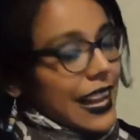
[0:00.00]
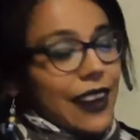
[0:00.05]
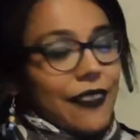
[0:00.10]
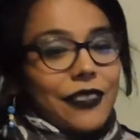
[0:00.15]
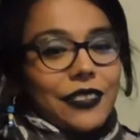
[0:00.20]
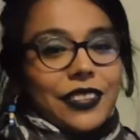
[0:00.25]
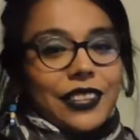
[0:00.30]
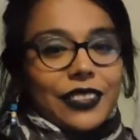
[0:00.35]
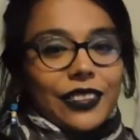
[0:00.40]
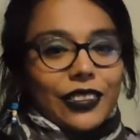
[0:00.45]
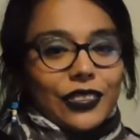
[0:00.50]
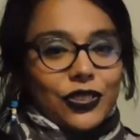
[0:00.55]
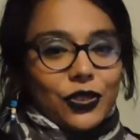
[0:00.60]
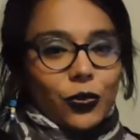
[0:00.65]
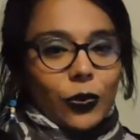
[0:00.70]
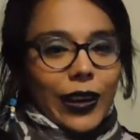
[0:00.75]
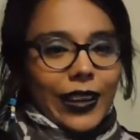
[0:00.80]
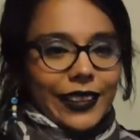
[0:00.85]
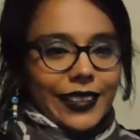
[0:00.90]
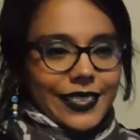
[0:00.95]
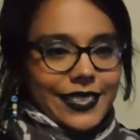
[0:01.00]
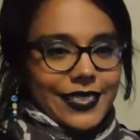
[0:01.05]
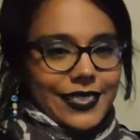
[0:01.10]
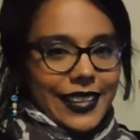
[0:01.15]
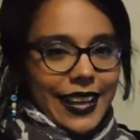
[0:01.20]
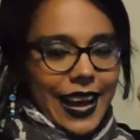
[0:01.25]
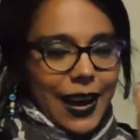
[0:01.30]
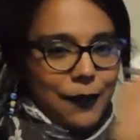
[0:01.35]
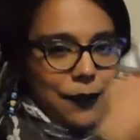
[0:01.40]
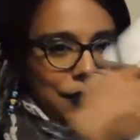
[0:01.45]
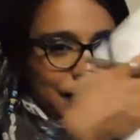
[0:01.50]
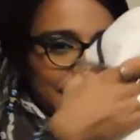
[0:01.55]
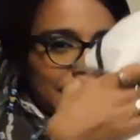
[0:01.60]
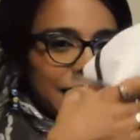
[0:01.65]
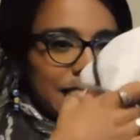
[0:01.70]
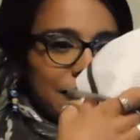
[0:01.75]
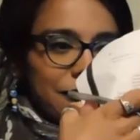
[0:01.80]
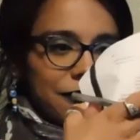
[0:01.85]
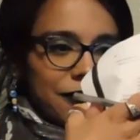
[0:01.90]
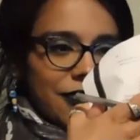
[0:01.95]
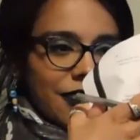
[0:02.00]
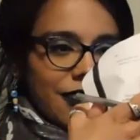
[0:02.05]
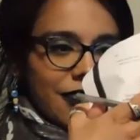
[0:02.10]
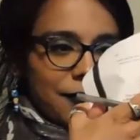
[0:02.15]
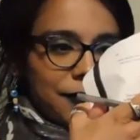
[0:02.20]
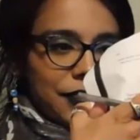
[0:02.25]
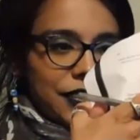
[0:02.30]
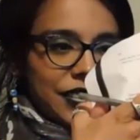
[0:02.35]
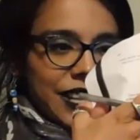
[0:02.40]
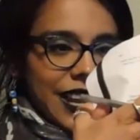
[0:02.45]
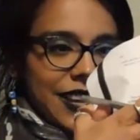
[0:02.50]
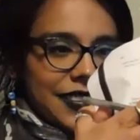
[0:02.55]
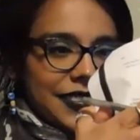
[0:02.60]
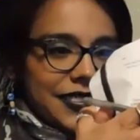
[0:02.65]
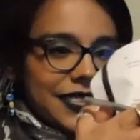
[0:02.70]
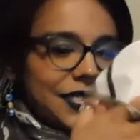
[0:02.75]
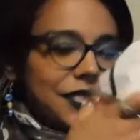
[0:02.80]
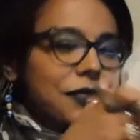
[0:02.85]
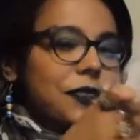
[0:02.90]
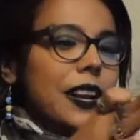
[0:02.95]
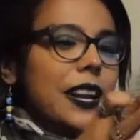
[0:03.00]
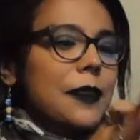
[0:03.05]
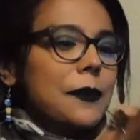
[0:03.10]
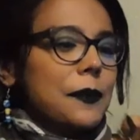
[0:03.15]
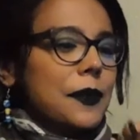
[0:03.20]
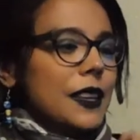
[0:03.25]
Everything looks great. This is a happy ending for our protagonist, right?